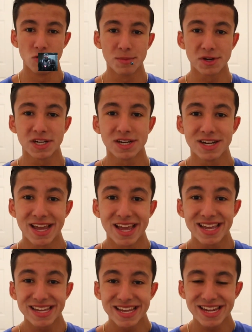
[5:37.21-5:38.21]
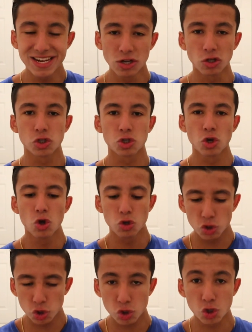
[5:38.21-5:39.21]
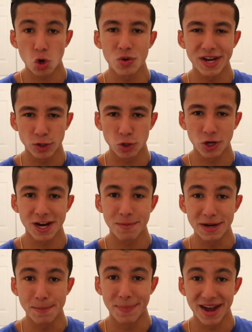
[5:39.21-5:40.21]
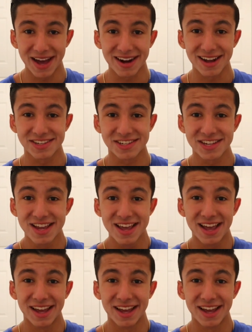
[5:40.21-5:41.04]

War Machine, he looks so incredibly badass.